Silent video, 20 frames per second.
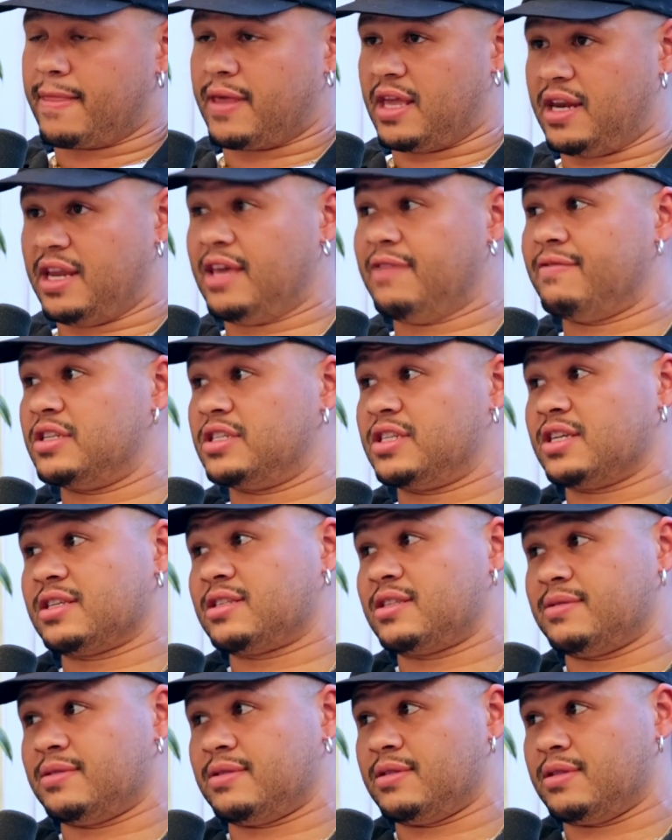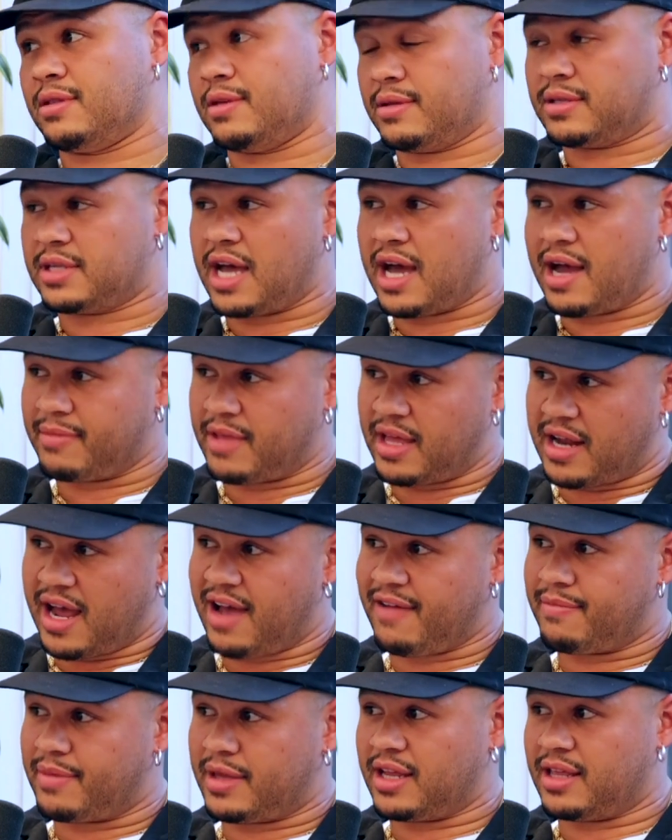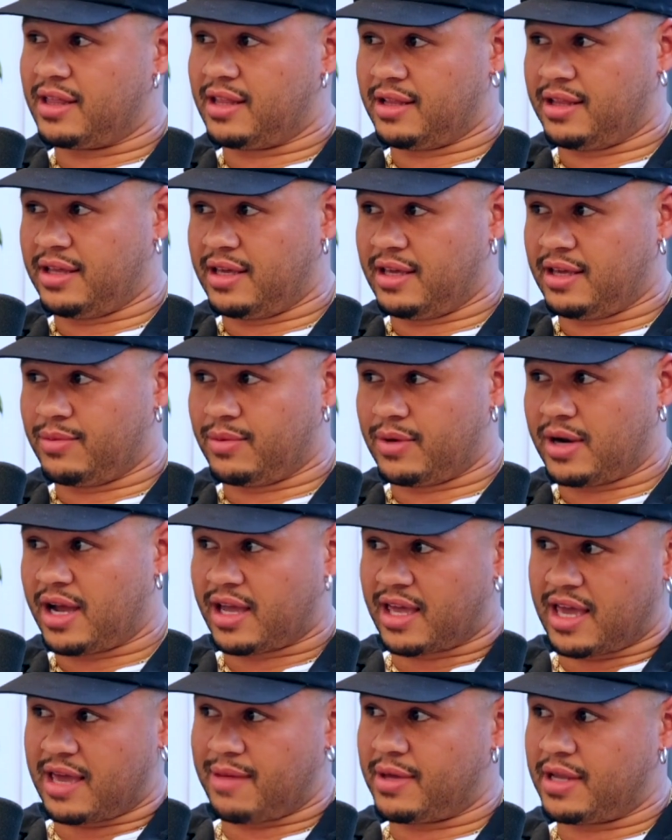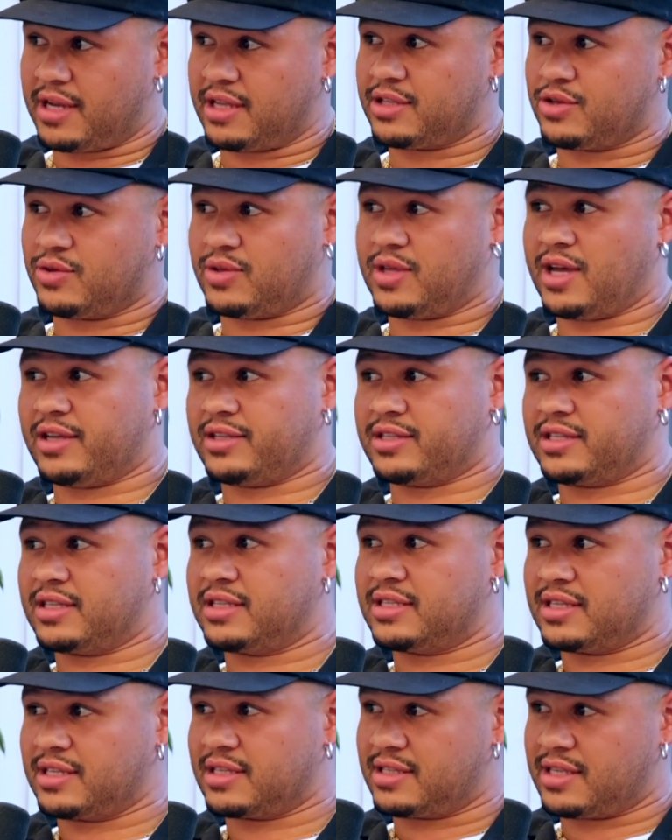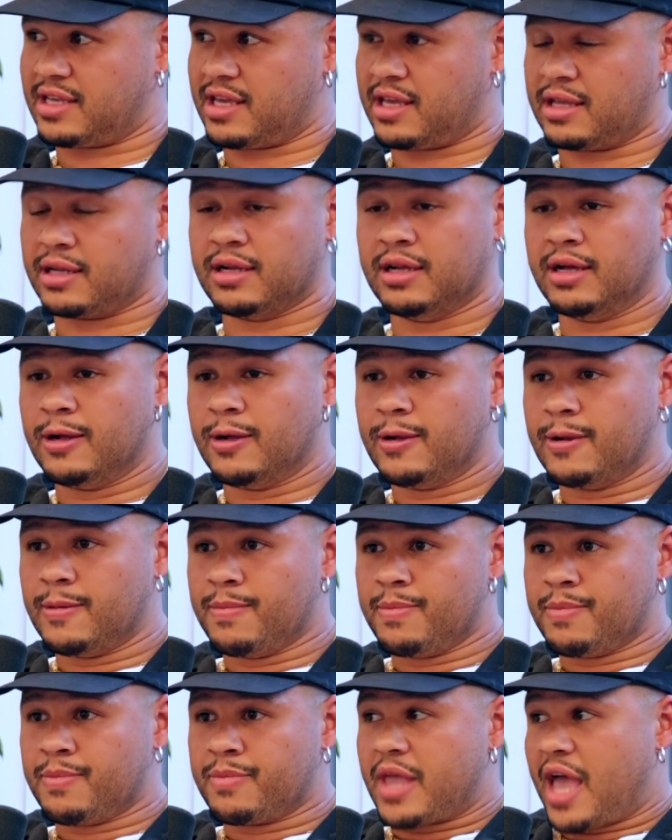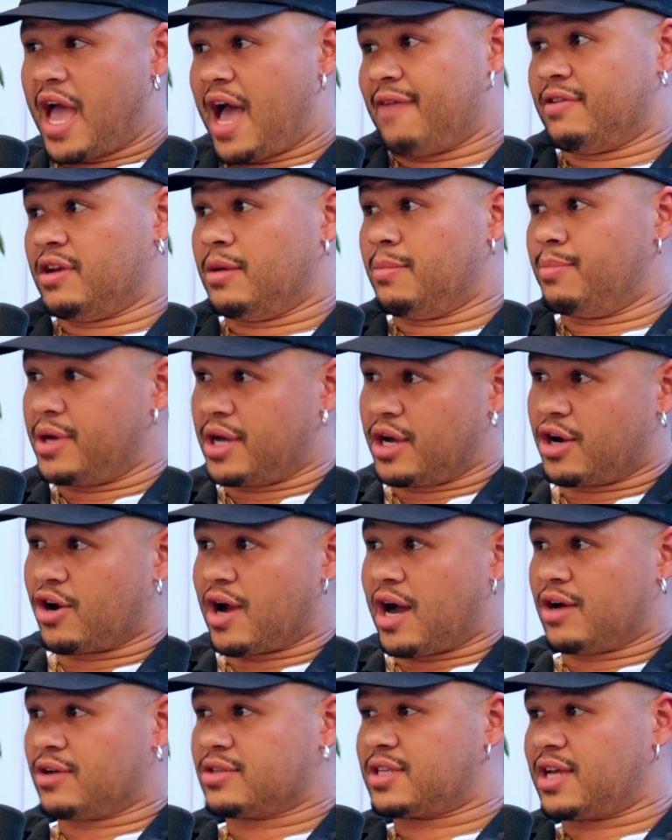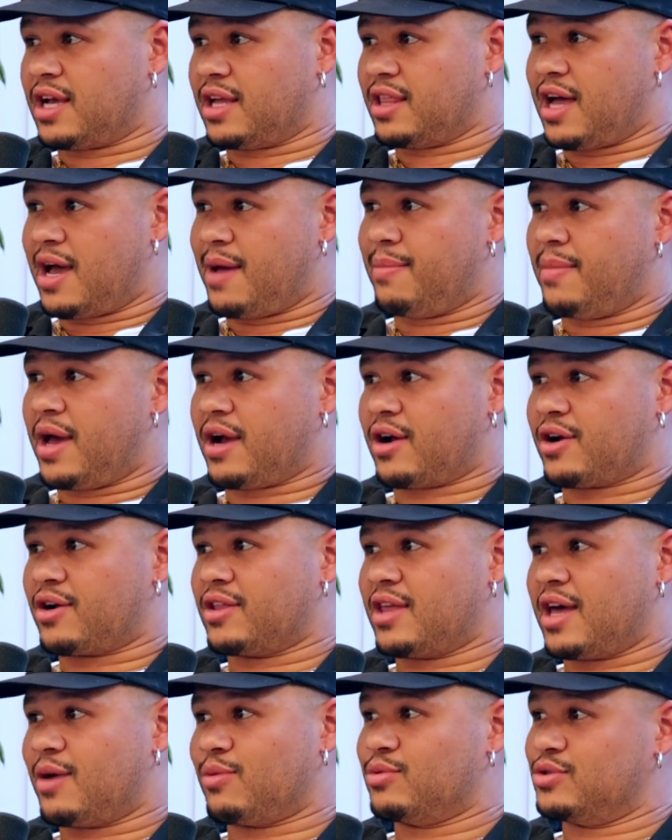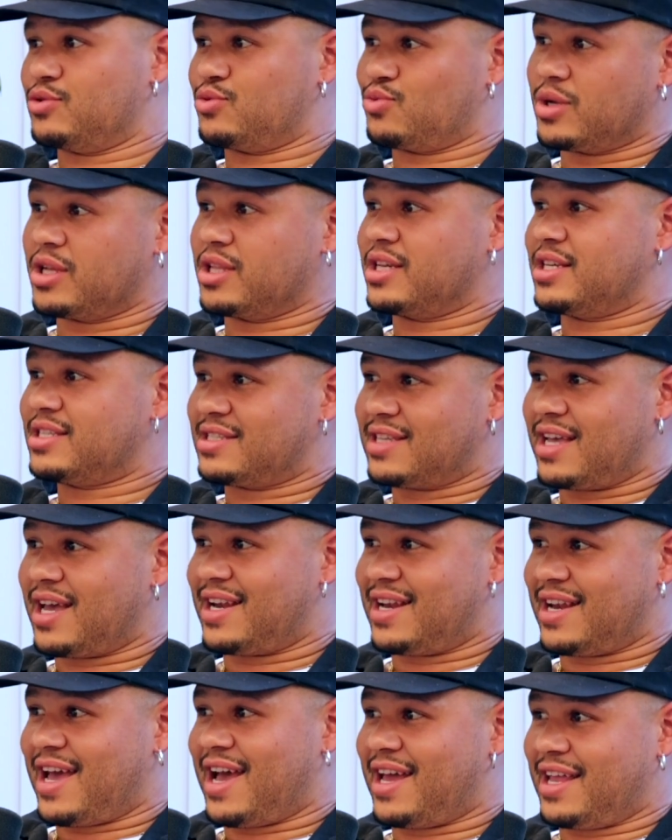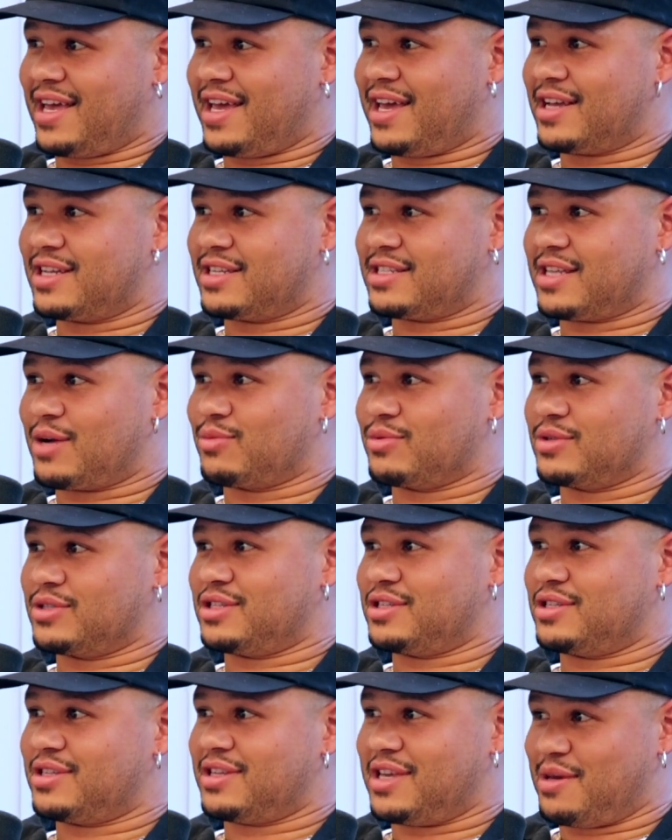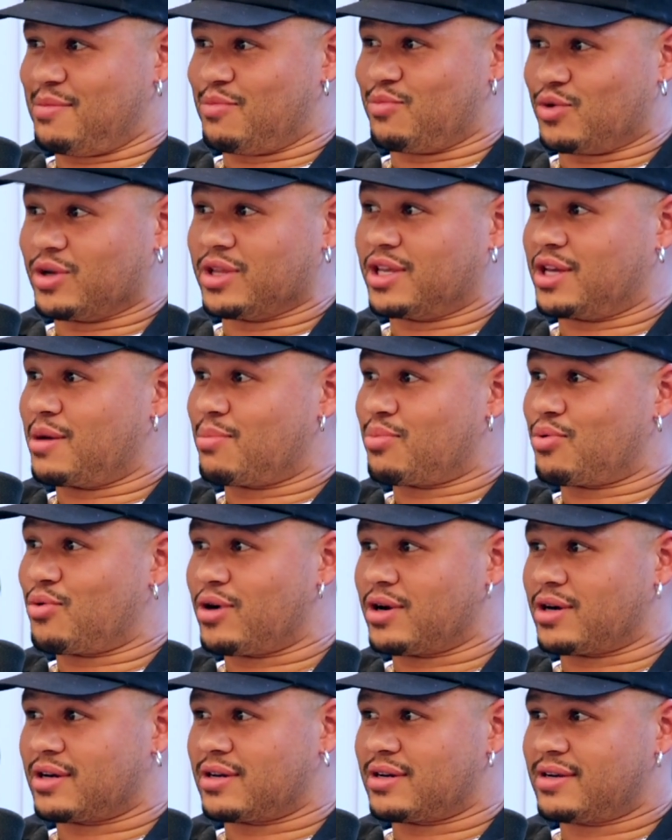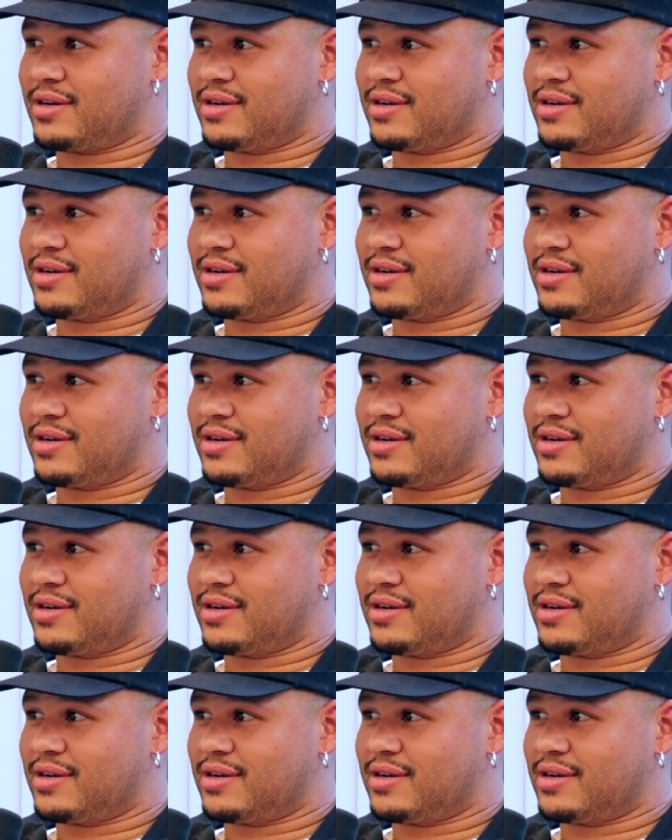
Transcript: And even just the time that I've been in the league, when I came in 2016, having a bigger outside linebacker that was really setting that edge, that was really important.